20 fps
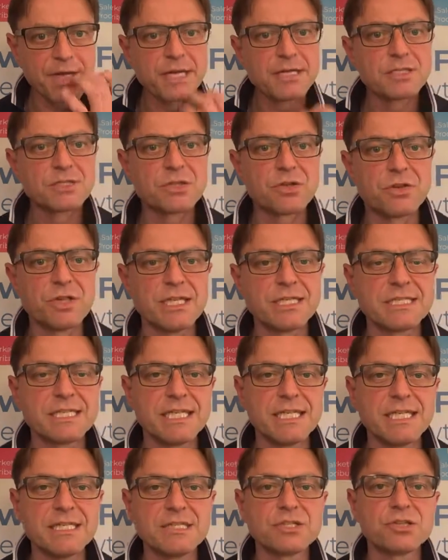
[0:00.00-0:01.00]
So this
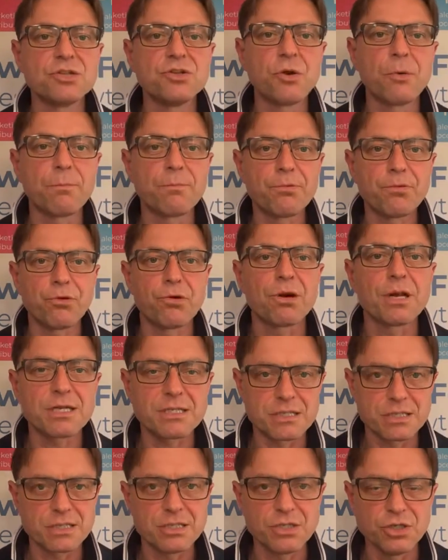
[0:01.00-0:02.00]
is your
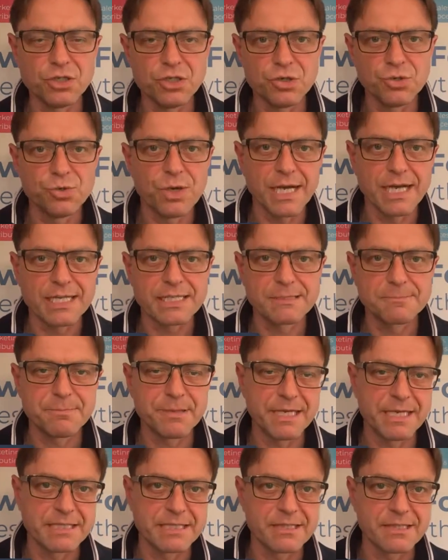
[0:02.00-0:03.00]
product
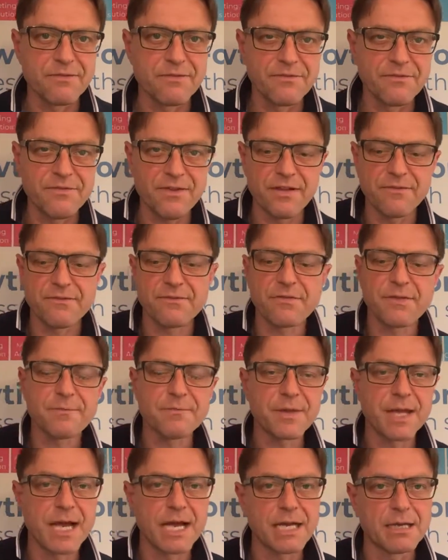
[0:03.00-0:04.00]
USP. It's the fifth
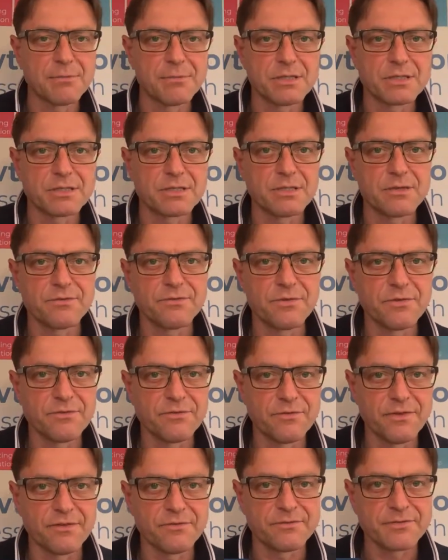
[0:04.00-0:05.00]
element of
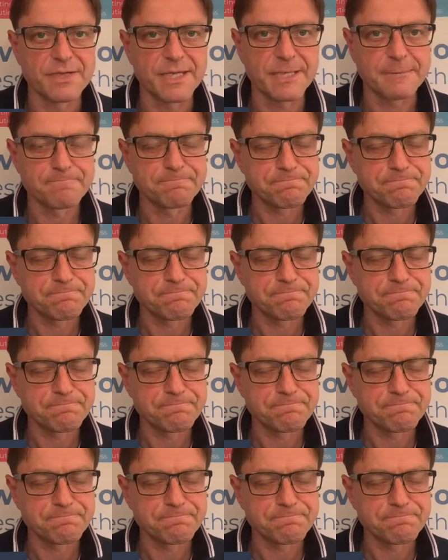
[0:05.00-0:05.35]
the 15.